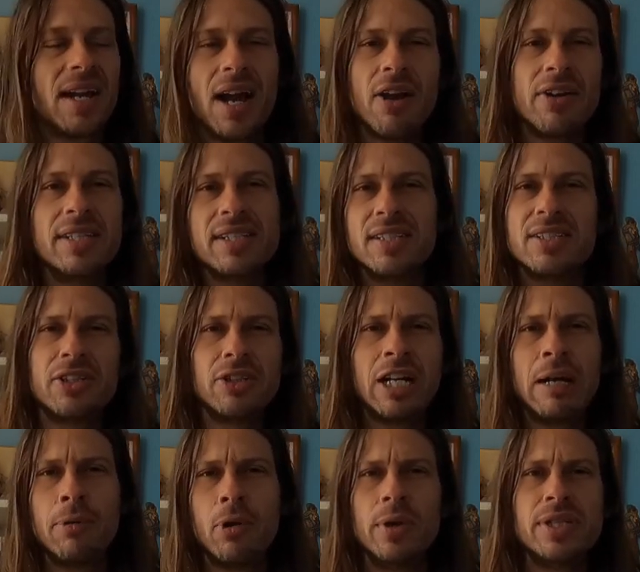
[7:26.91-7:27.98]
guy on his
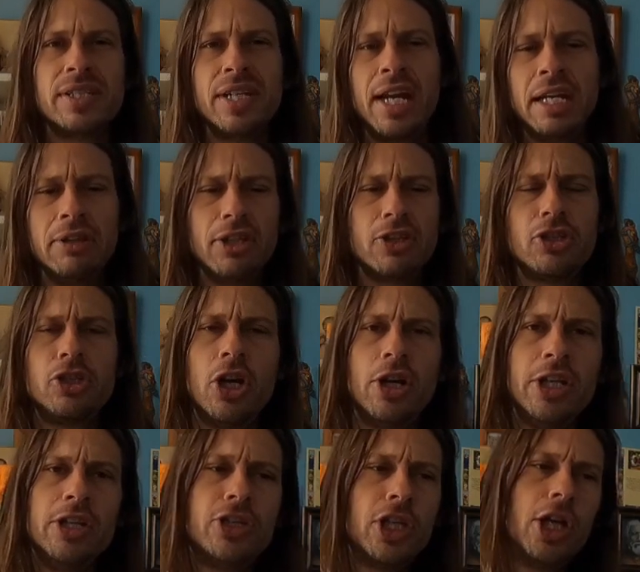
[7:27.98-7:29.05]
Instagram always saying, this
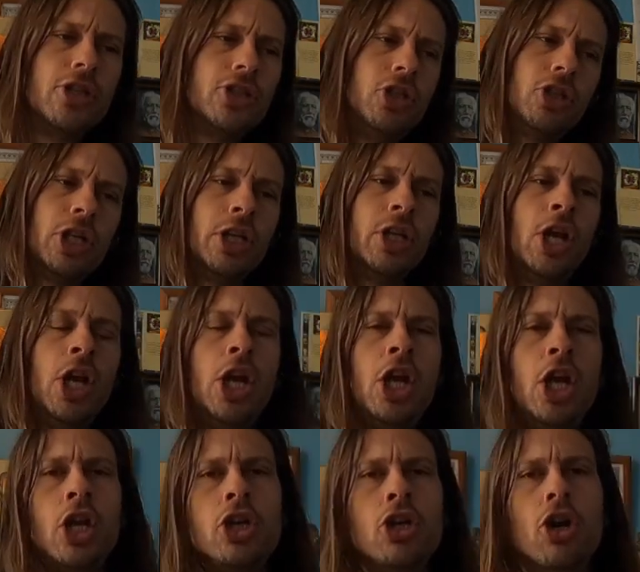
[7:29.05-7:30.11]
study says you can,
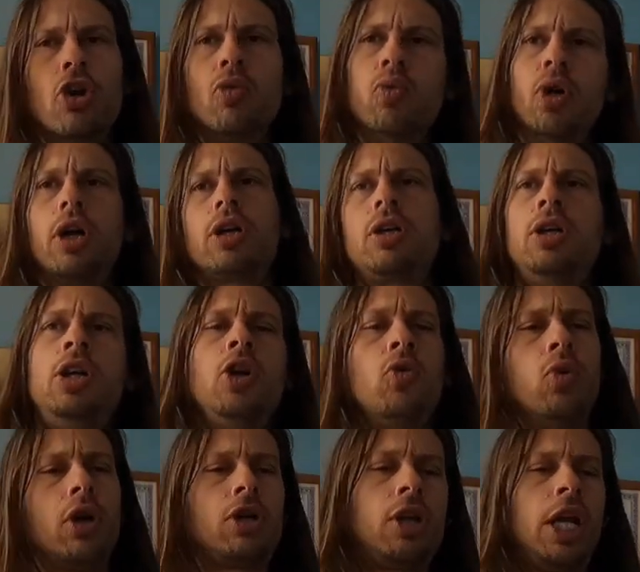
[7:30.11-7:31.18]
you know, work
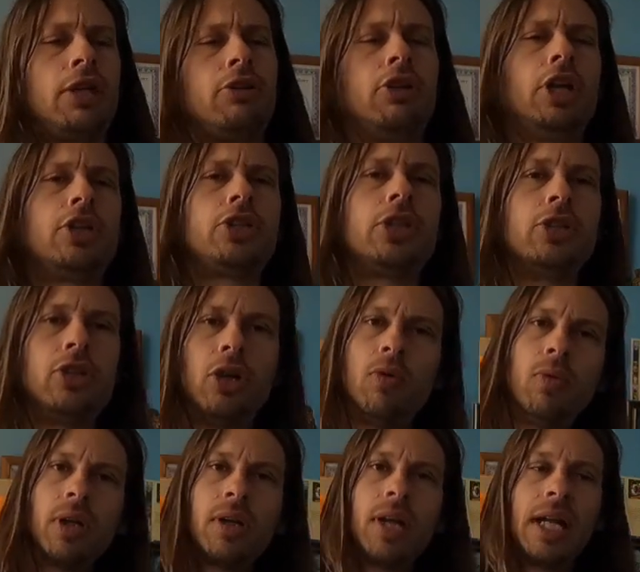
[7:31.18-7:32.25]
like this and
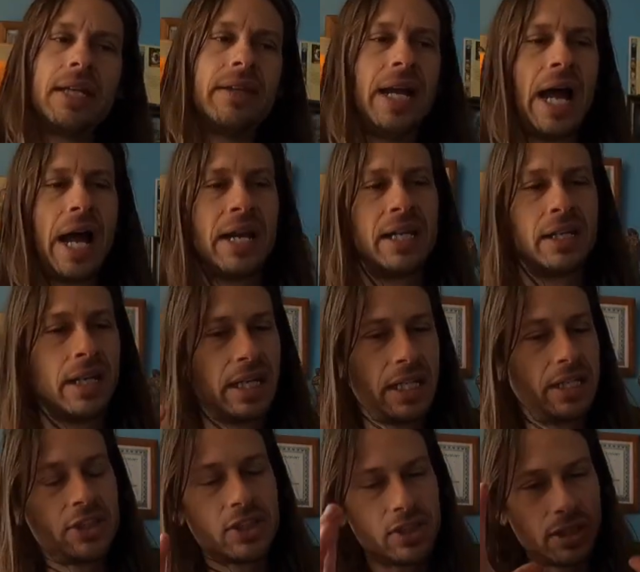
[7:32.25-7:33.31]
don't work like that, and
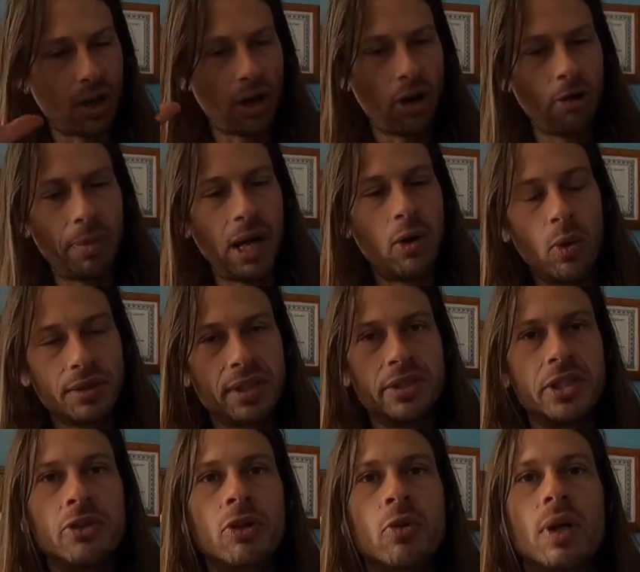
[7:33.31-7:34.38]
he's just all about what
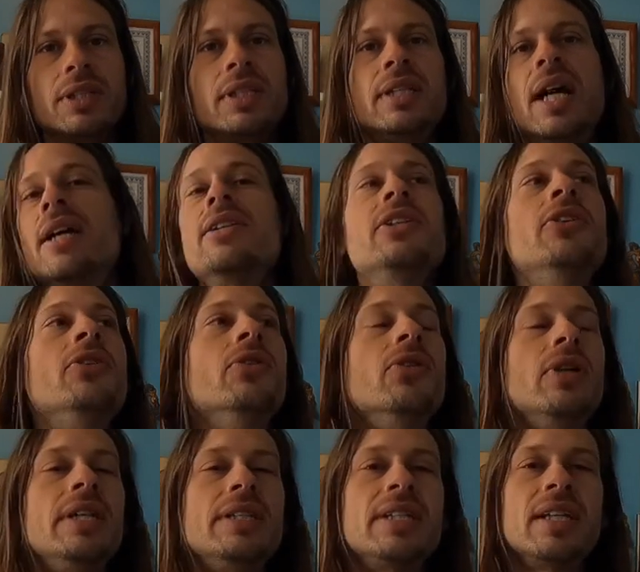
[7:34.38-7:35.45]
to do and what to not
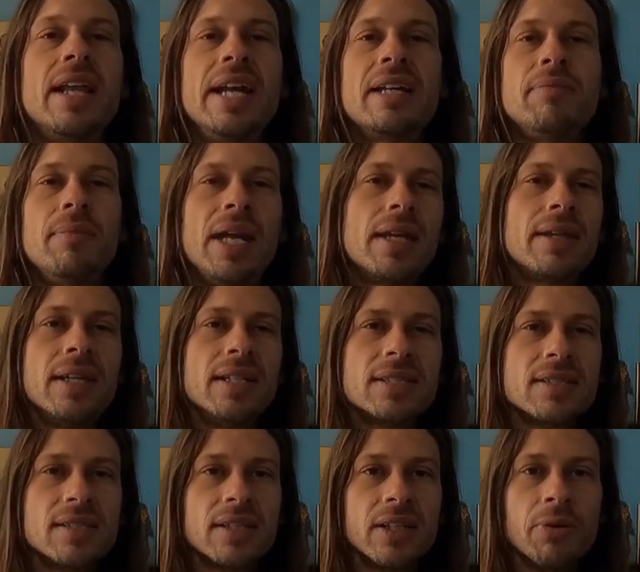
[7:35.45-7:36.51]
do to like make
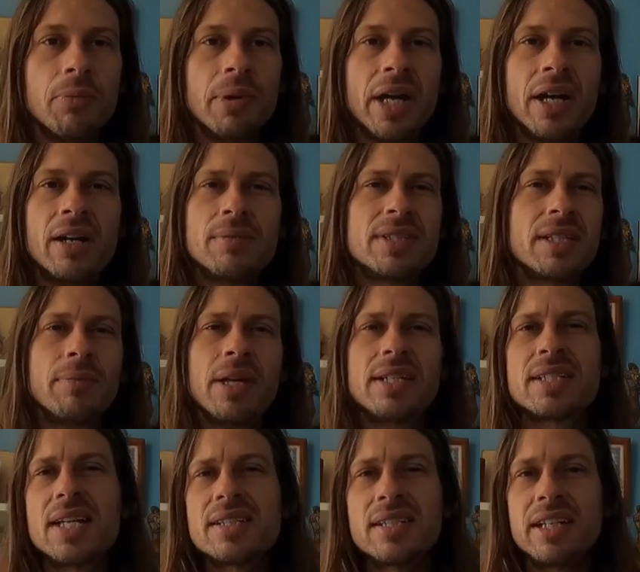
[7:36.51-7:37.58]
things just a little better. I'm just like, man,
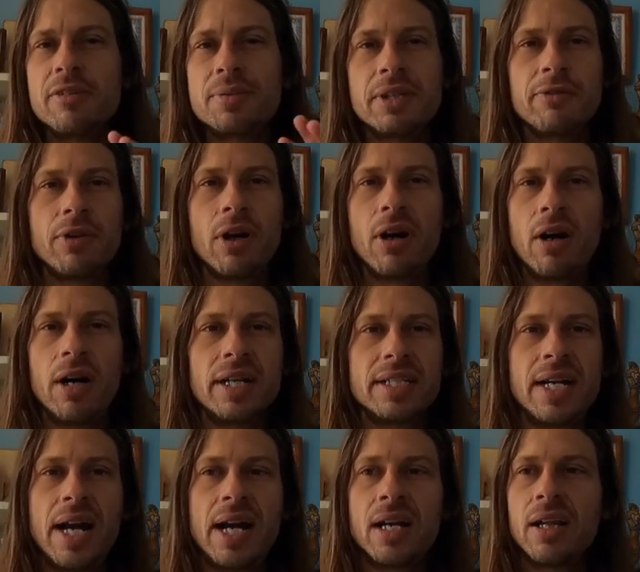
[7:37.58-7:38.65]
this guy's gonna give himself a heart
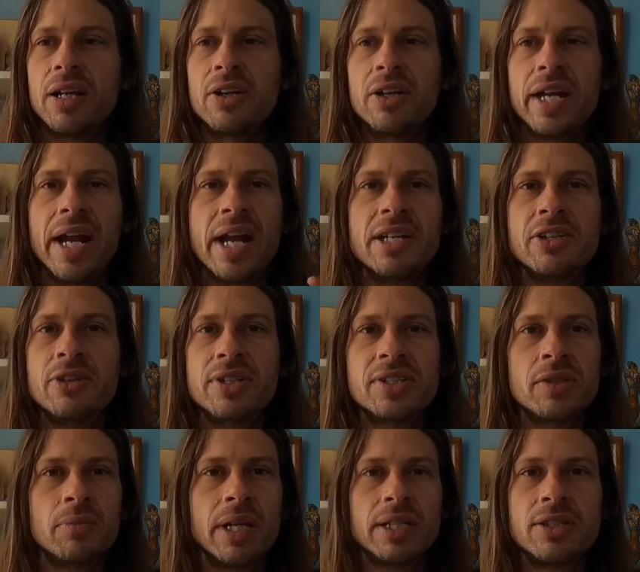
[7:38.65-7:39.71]
attack, like, or an
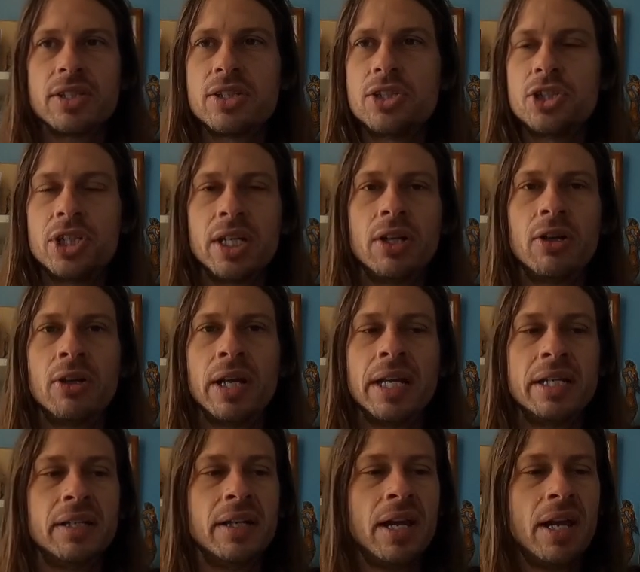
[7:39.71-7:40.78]
aneurysm. Like, just chill
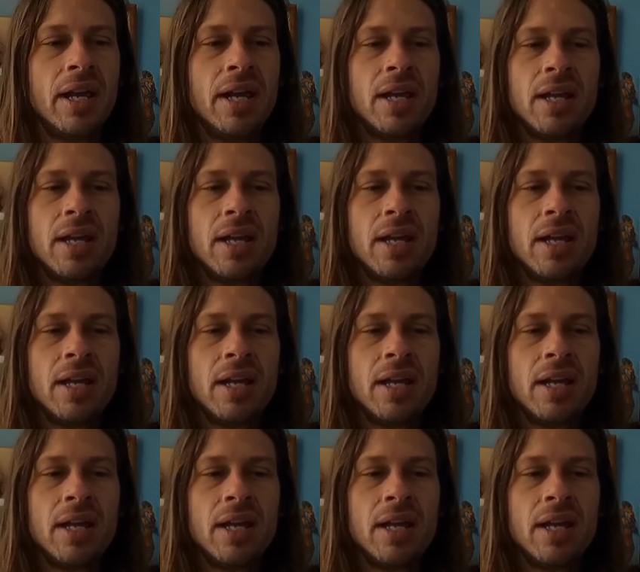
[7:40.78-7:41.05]
and